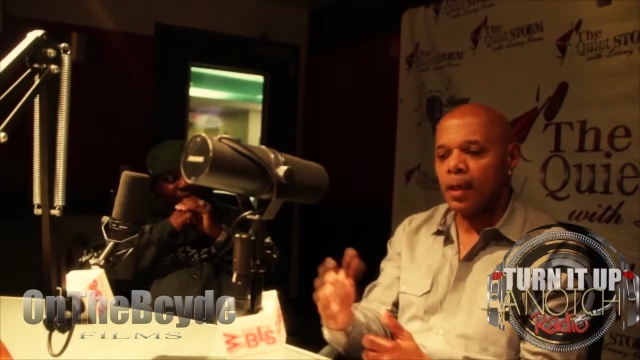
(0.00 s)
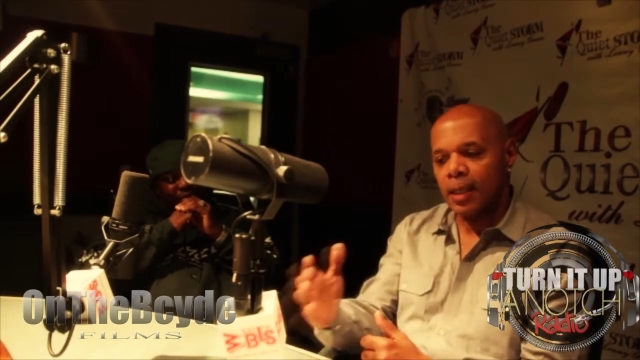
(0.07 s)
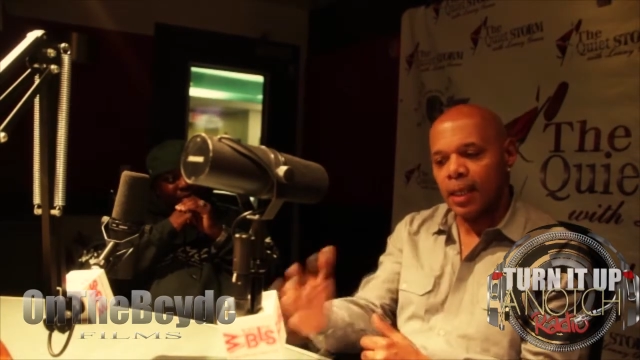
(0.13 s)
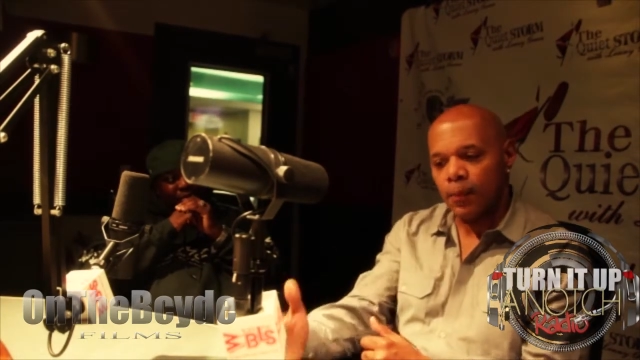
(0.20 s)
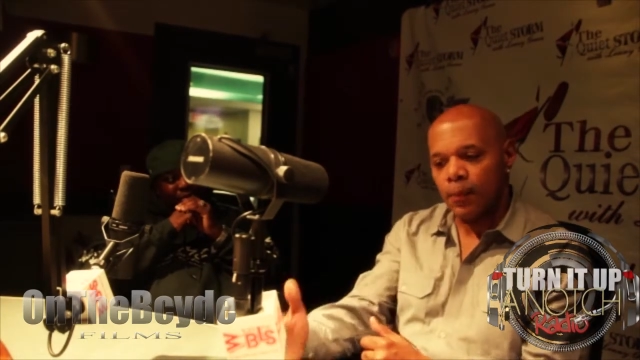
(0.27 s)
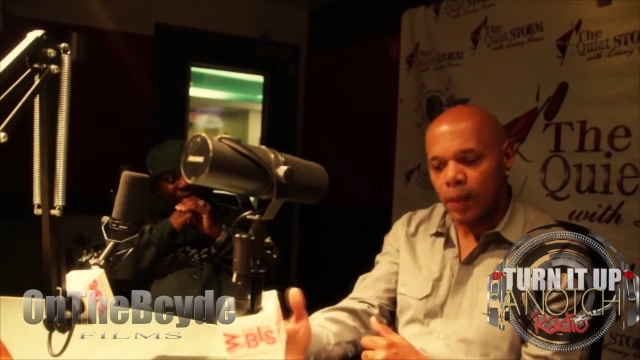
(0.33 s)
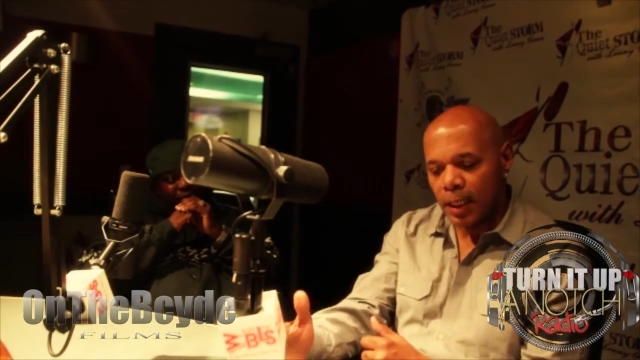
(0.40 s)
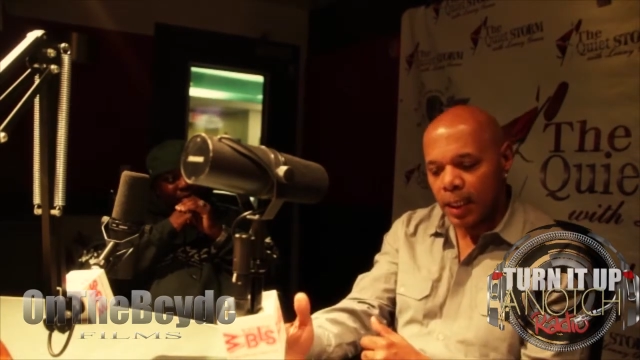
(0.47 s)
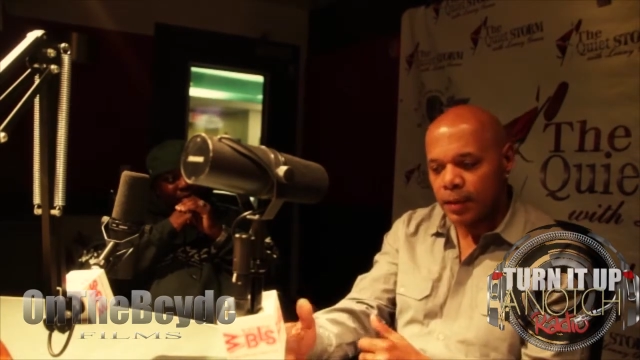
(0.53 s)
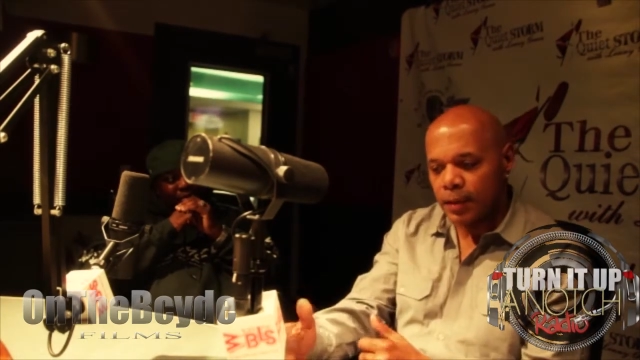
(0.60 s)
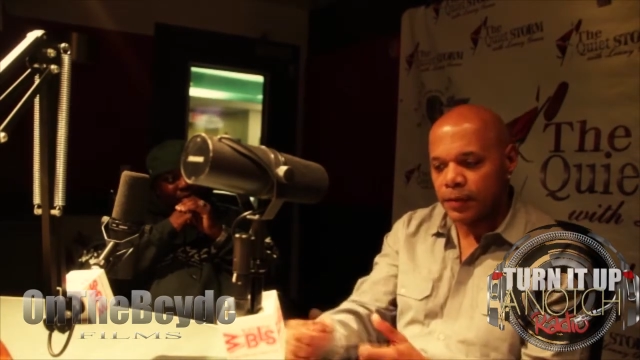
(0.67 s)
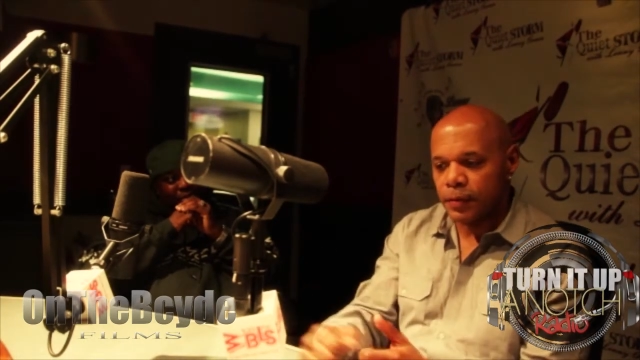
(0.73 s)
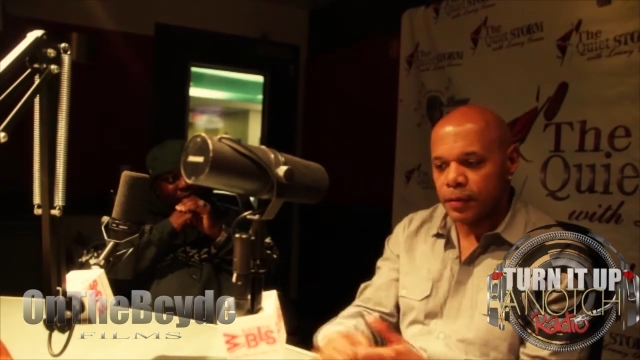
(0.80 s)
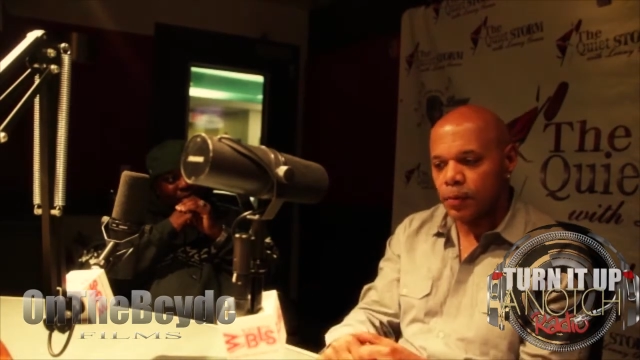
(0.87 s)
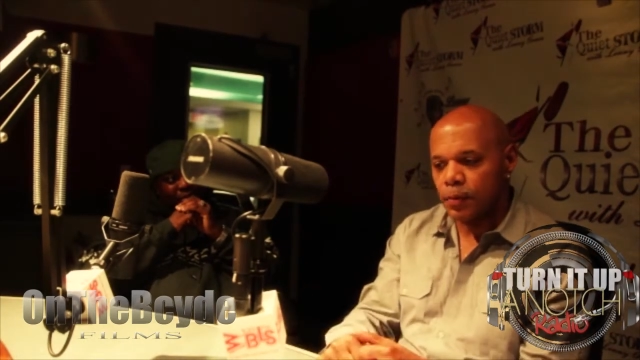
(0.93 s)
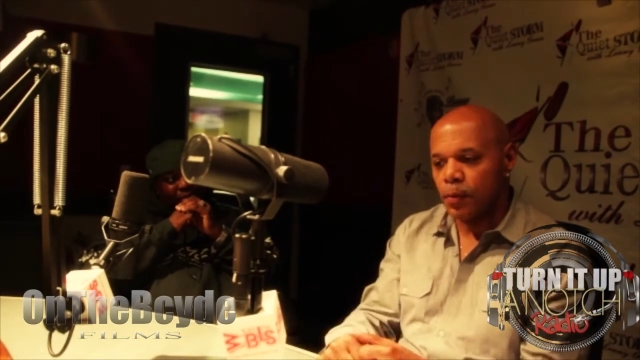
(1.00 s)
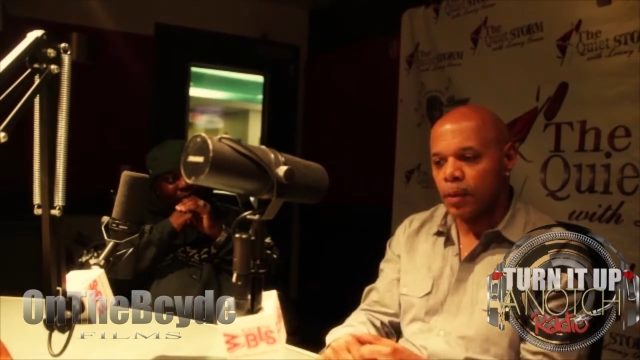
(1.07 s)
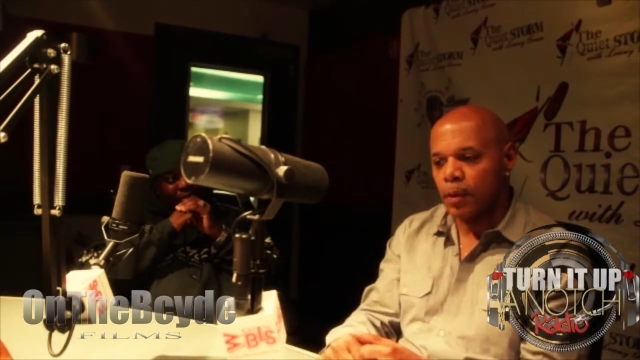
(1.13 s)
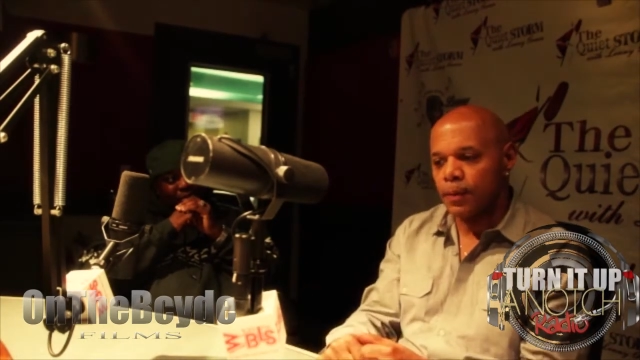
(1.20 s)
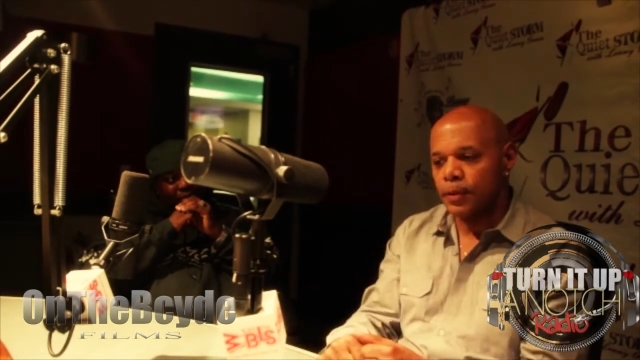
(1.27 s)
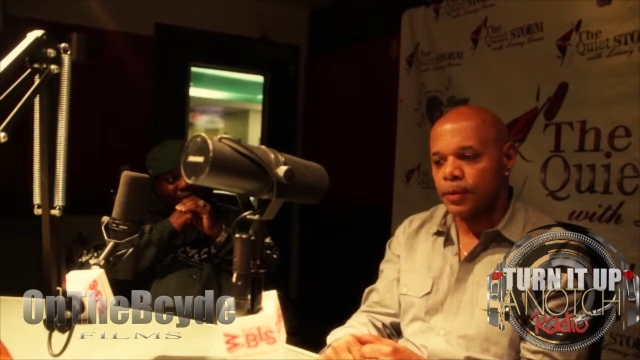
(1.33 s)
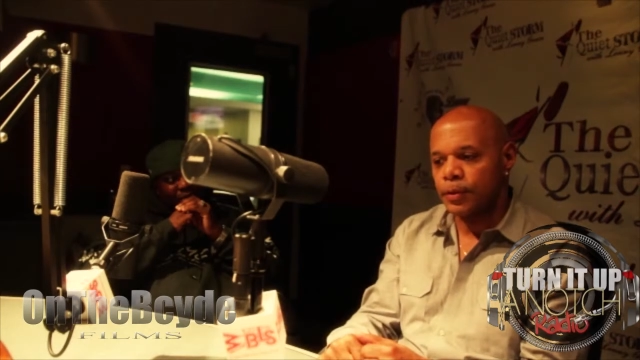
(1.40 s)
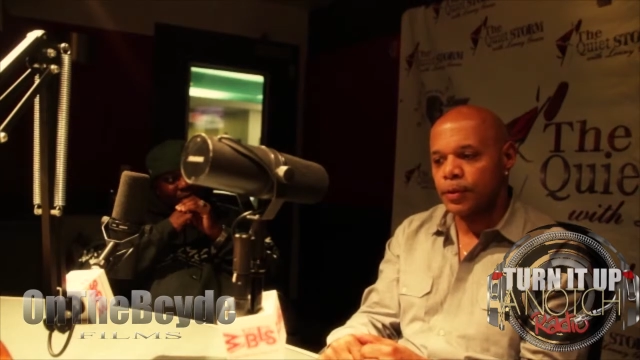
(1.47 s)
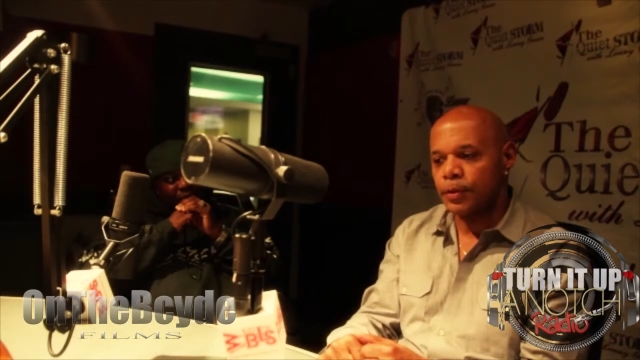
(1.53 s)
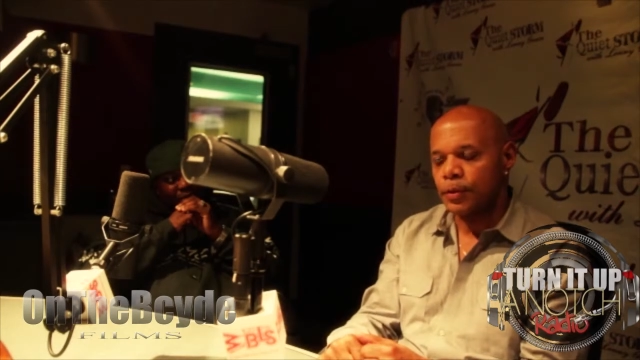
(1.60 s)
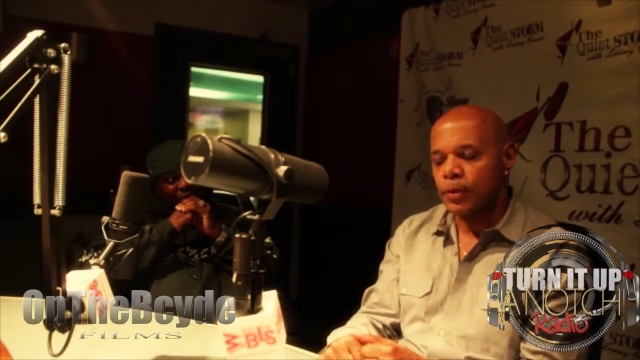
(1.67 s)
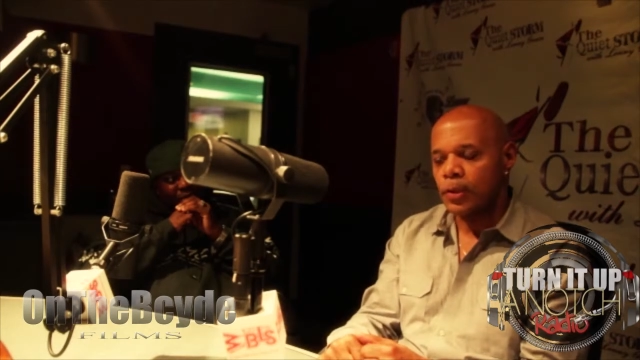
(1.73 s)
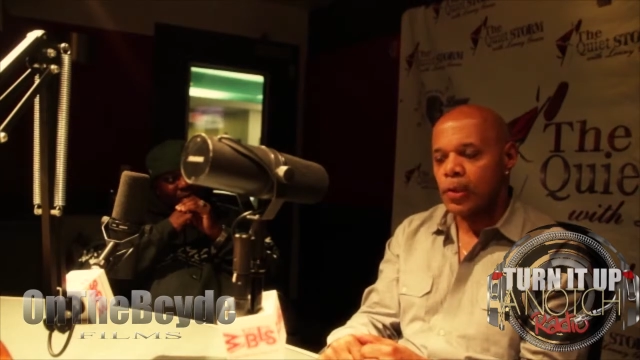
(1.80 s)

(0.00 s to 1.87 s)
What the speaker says: again, what industry you want to pursue.